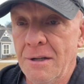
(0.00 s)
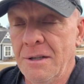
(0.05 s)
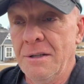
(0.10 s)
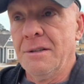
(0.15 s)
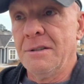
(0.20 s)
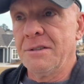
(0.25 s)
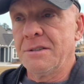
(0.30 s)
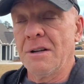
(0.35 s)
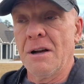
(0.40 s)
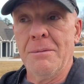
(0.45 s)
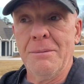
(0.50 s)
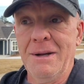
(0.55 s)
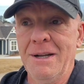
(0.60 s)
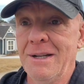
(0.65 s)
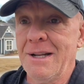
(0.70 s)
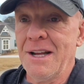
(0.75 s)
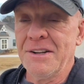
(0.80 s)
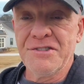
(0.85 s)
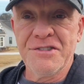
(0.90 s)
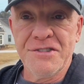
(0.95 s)
So, I mean,
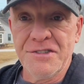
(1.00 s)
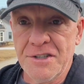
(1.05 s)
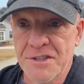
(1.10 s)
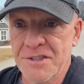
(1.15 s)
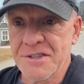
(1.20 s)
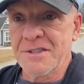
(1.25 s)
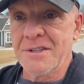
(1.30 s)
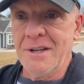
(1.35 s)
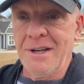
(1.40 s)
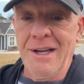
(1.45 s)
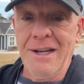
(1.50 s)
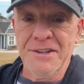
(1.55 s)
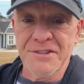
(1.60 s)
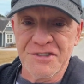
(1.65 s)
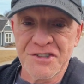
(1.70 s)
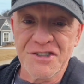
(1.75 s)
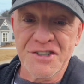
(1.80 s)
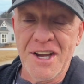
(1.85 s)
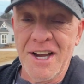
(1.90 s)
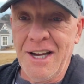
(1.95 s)
that's just
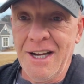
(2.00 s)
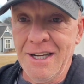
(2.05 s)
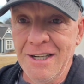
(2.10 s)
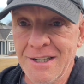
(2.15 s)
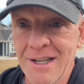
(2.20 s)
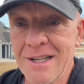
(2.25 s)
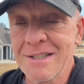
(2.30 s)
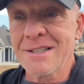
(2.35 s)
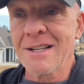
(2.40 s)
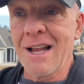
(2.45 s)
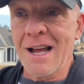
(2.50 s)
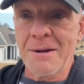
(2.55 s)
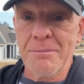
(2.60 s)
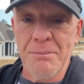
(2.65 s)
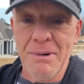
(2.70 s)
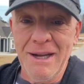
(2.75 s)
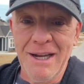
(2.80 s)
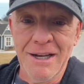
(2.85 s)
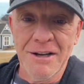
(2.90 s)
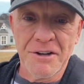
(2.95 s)
insane. That's like
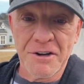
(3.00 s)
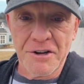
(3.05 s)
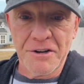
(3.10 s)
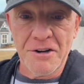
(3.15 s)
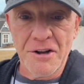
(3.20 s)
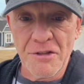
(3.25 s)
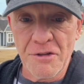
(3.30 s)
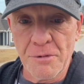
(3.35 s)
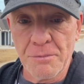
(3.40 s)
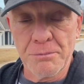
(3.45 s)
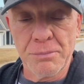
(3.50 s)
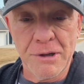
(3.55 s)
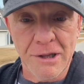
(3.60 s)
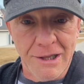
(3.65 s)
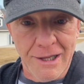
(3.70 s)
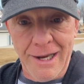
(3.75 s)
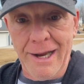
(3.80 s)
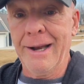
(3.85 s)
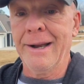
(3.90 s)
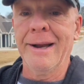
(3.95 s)
being on another
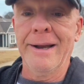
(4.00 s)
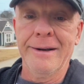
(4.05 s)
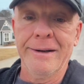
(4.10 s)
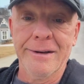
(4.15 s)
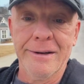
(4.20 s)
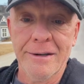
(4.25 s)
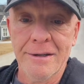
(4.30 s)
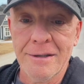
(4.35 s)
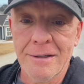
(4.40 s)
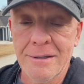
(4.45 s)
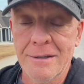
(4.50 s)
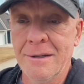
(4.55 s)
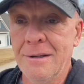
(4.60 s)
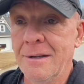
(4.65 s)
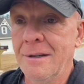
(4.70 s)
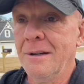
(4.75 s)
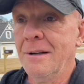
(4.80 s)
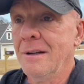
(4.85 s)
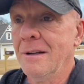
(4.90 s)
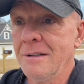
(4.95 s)
planet.
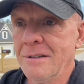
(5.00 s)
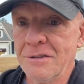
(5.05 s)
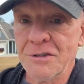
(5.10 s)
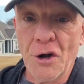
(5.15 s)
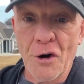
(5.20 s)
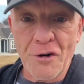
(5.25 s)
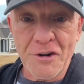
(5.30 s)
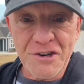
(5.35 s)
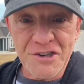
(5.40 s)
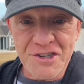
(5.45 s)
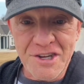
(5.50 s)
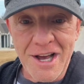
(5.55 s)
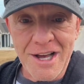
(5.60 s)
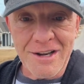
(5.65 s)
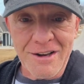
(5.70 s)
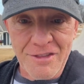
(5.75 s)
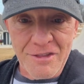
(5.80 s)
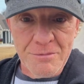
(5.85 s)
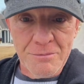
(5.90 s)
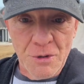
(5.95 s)
Dark side
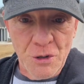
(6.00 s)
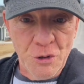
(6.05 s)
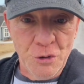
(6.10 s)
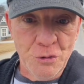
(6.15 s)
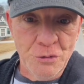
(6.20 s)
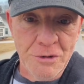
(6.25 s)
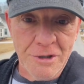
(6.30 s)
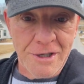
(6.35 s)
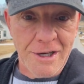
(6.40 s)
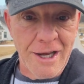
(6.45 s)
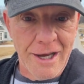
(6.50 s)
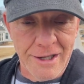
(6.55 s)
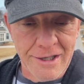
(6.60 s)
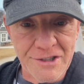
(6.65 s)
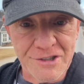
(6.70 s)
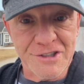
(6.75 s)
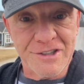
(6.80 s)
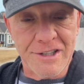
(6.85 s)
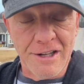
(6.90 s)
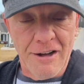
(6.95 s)
of the moon kind of
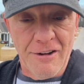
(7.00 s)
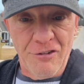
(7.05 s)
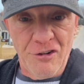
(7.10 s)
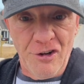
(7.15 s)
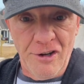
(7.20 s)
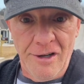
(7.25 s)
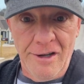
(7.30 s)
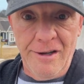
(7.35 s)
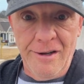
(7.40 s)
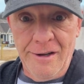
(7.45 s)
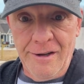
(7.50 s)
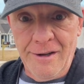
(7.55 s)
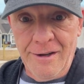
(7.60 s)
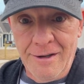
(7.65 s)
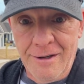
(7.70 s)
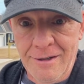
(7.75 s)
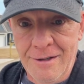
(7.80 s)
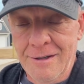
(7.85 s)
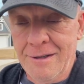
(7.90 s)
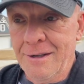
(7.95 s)
stuff.
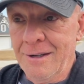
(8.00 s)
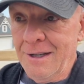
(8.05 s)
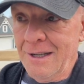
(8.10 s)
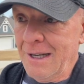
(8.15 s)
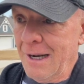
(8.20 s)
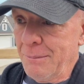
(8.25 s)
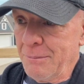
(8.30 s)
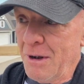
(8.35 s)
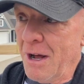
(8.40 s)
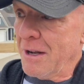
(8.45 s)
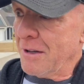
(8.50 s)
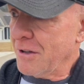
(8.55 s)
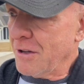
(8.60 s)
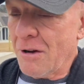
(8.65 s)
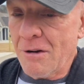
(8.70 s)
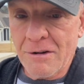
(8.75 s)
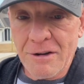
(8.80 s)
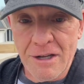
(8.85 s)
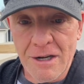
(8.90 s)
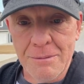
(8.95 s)
And I'm not
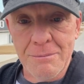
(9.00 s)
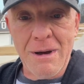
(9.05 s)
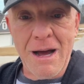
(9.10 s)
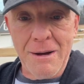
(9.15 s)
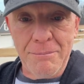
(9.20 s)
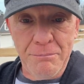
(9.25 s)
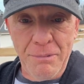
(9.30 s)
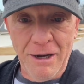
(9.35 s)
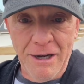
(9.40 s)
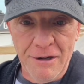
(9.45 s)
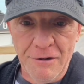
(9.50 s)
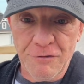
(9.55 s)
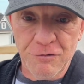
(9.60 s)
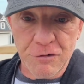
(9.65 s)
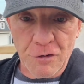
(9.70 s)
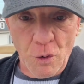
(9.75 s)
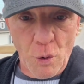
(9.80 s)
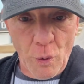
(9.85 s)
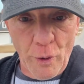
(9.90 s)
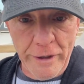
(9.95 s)
talking about Pink
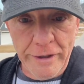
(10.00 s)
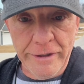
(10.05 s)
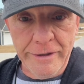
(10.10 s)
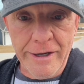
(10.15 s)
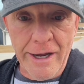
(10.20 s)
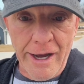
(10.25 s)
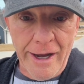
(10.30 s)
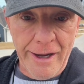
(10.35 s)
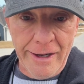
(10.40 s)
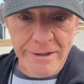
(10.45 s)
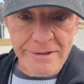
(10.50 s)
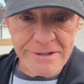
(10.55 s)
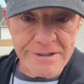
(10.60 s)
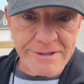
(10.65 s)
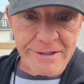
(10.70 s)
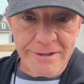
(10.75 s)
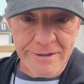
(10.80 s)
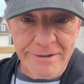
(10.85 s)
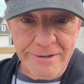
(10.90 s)
Floyd, guys.